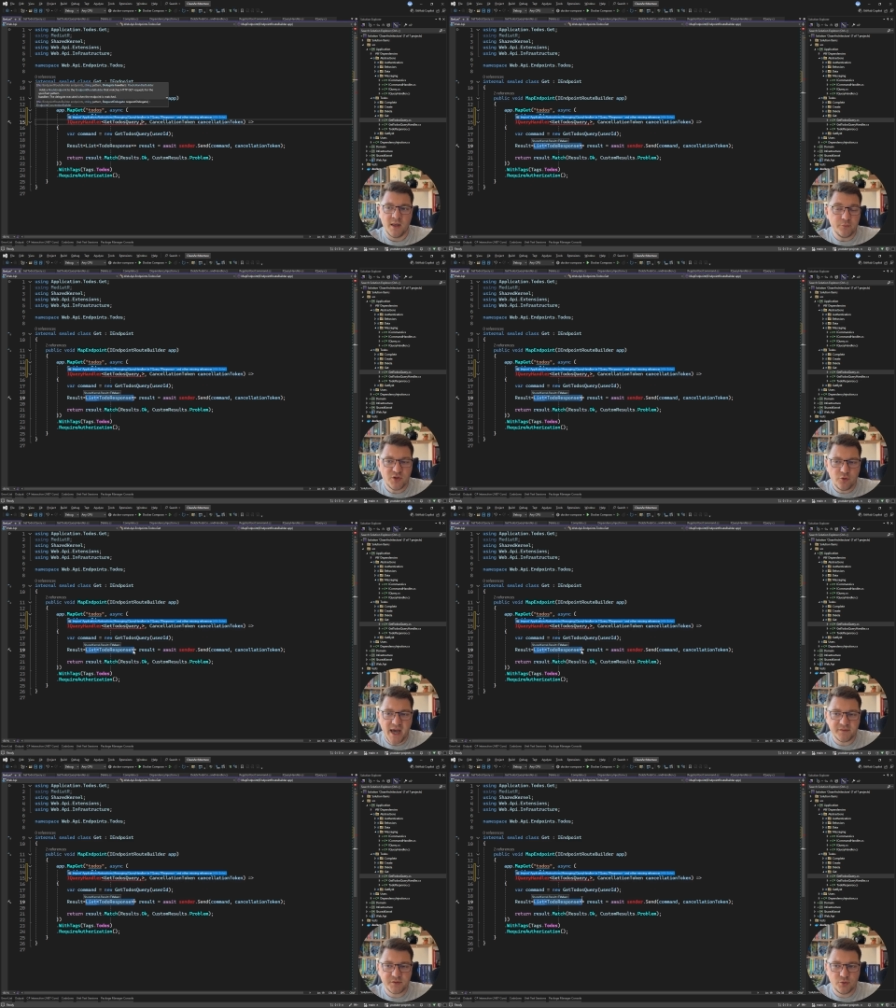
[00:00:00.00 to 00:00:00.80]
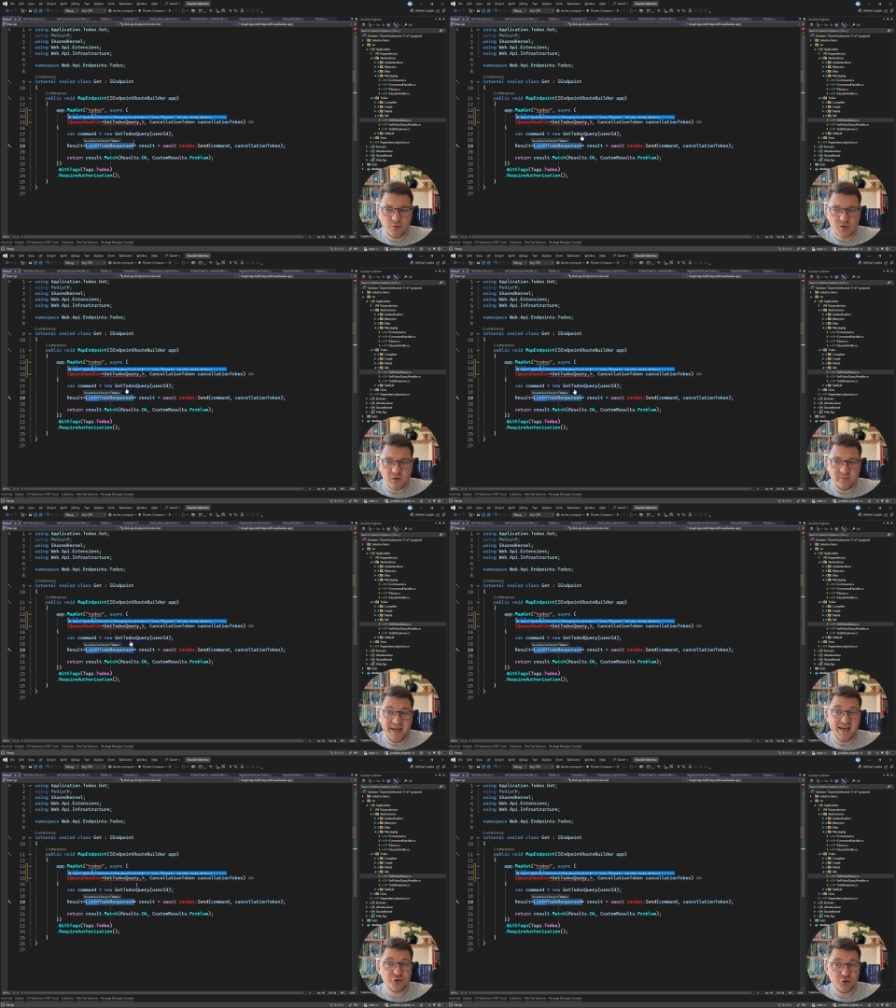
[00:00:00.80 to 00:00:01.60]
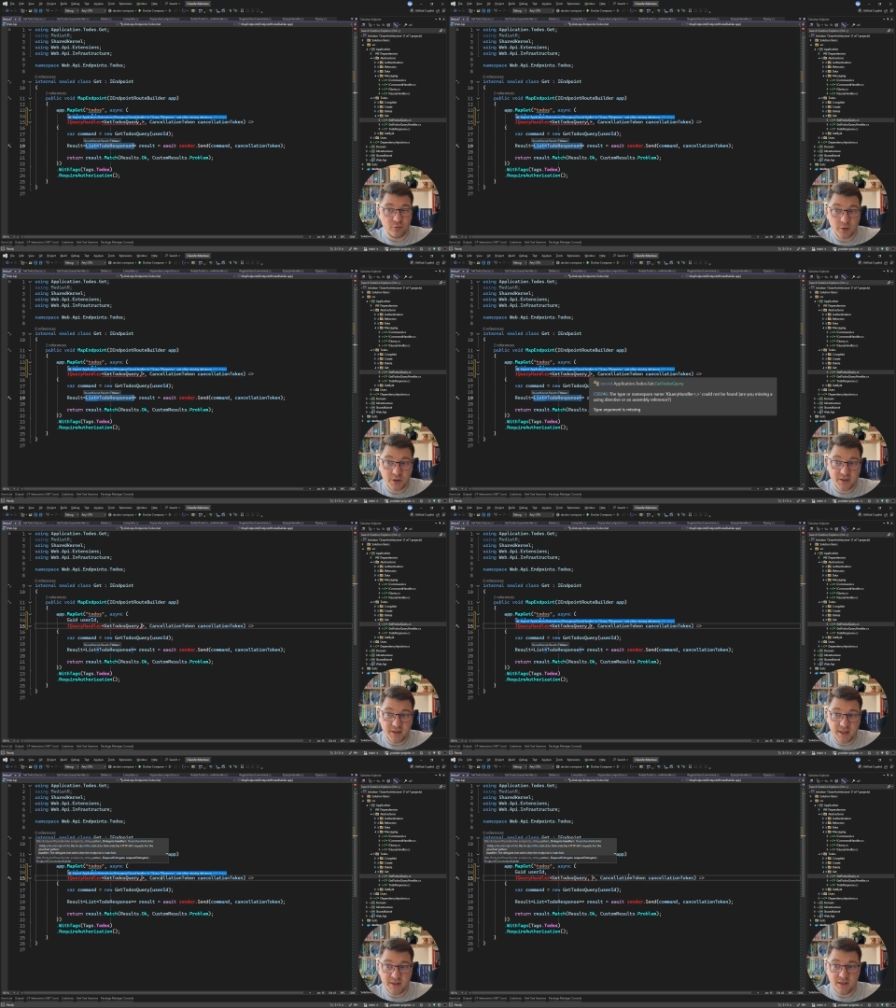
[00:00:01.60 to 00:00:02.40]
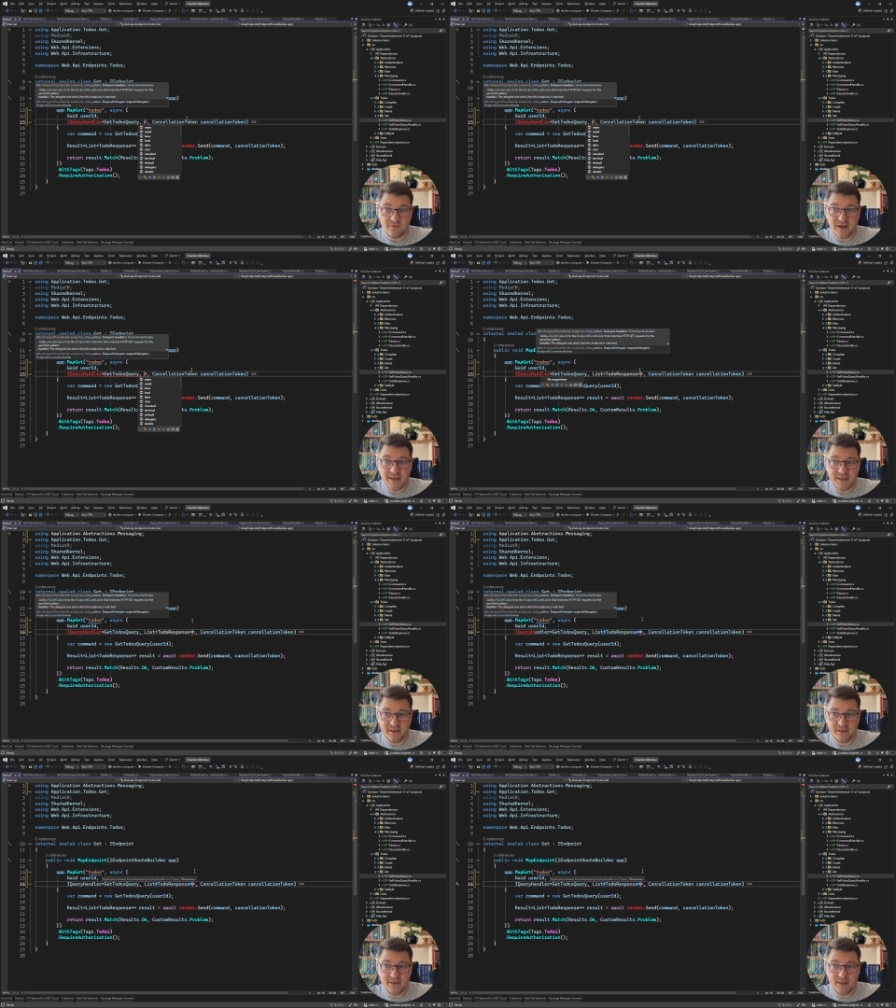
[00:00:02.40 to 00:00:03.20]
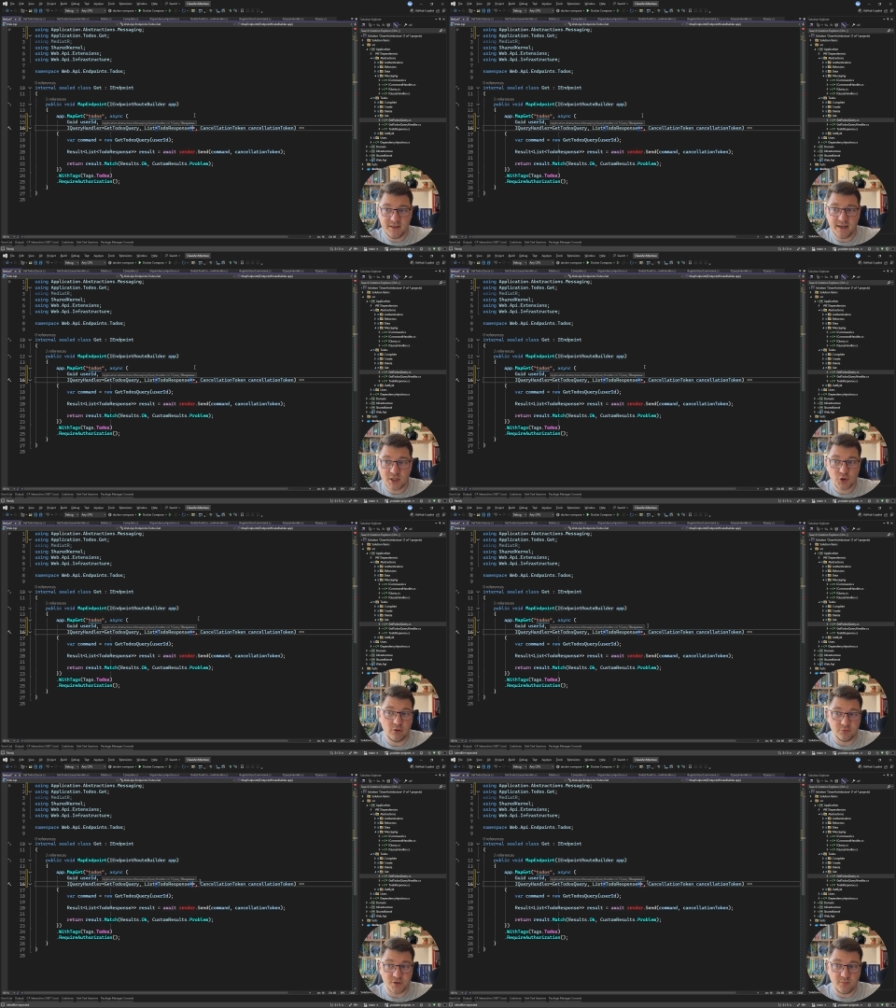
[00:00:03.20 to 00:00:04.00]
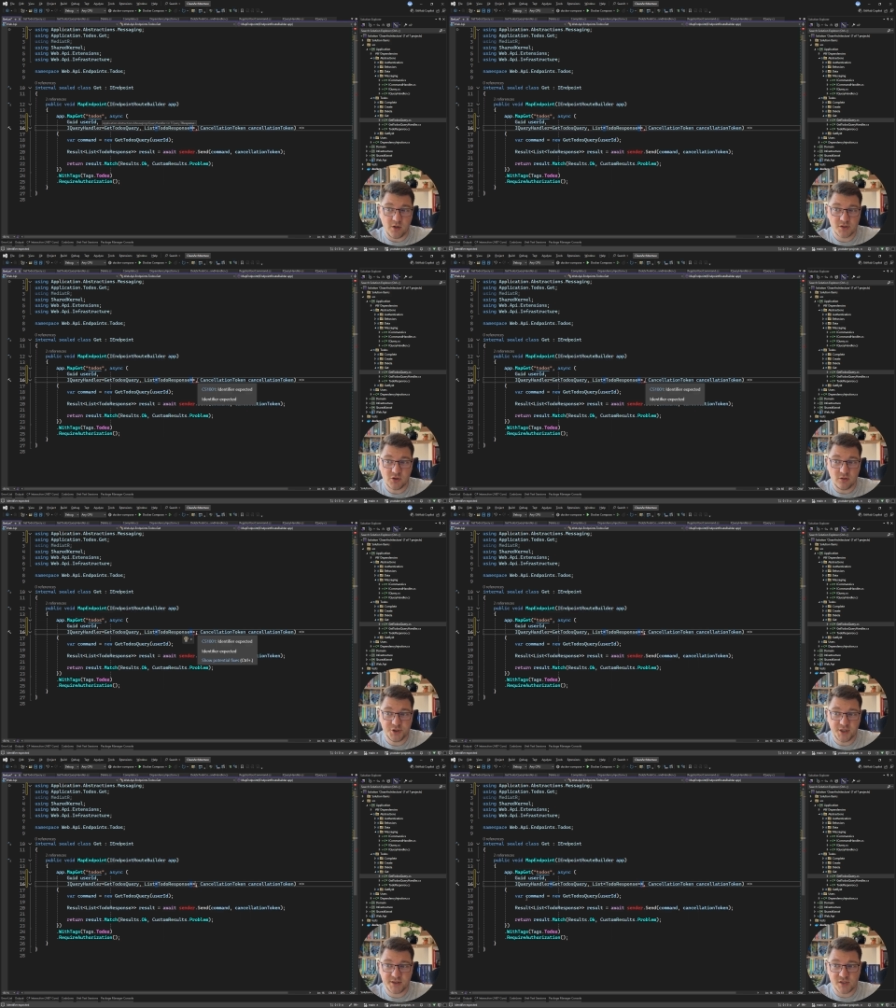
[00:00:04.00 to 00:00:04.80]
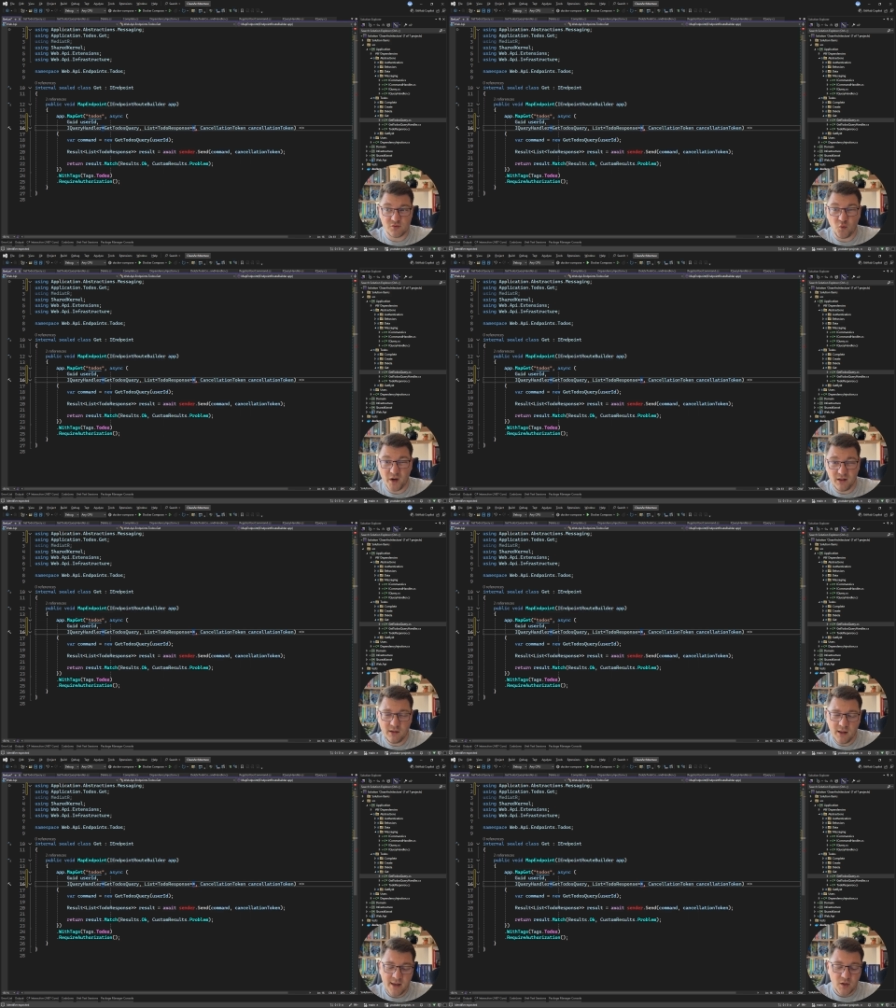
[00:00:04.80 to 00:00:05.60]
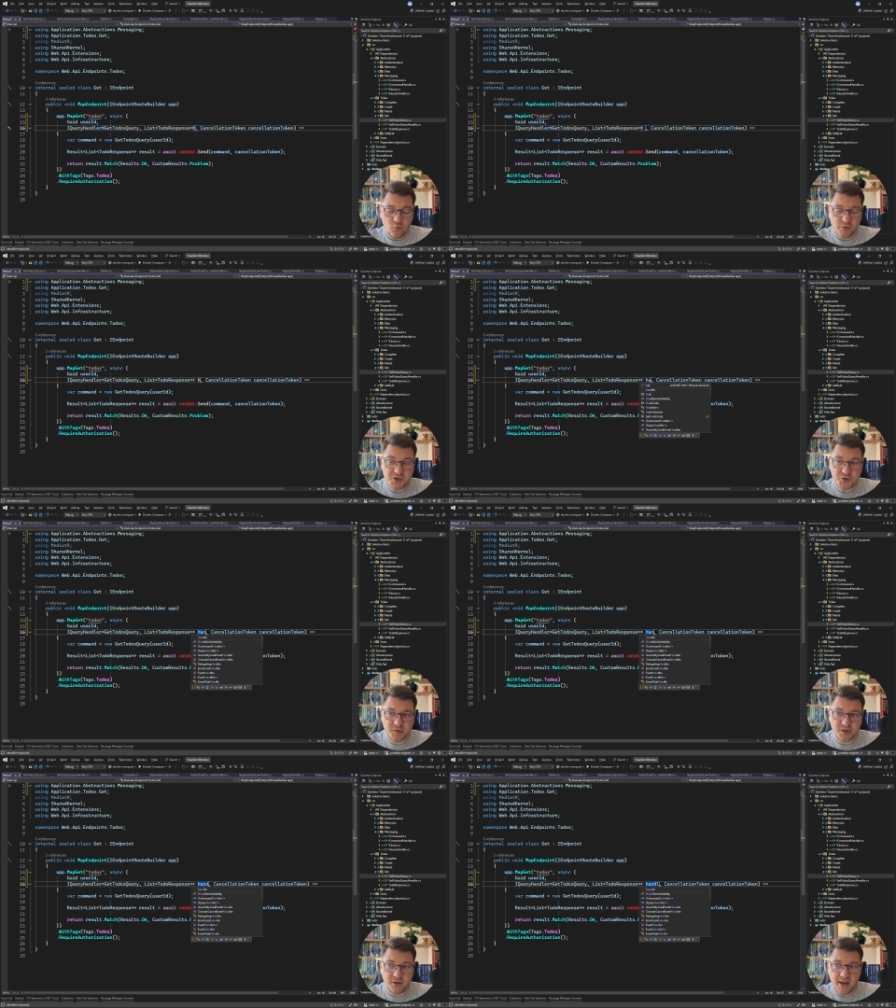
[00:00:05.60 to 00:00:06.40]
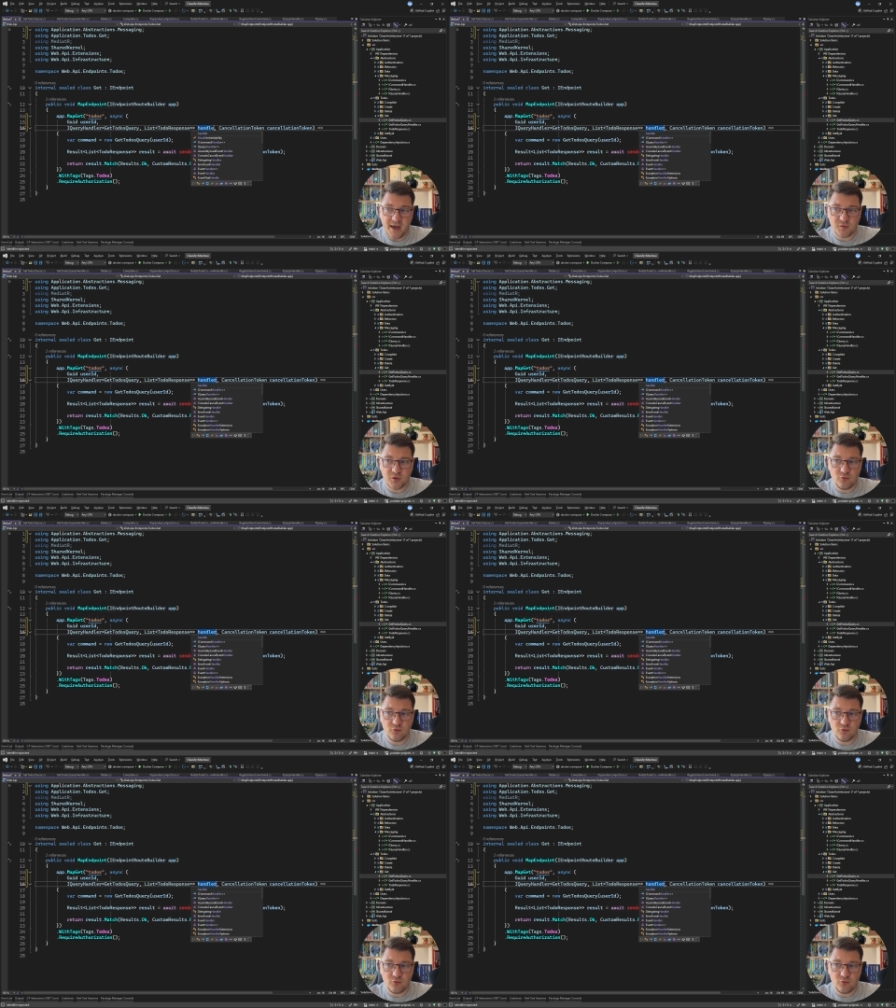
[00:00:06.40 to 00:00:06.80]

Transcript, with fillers: Now we do have to do some extra work in defining the actual response object as well, which we didn't have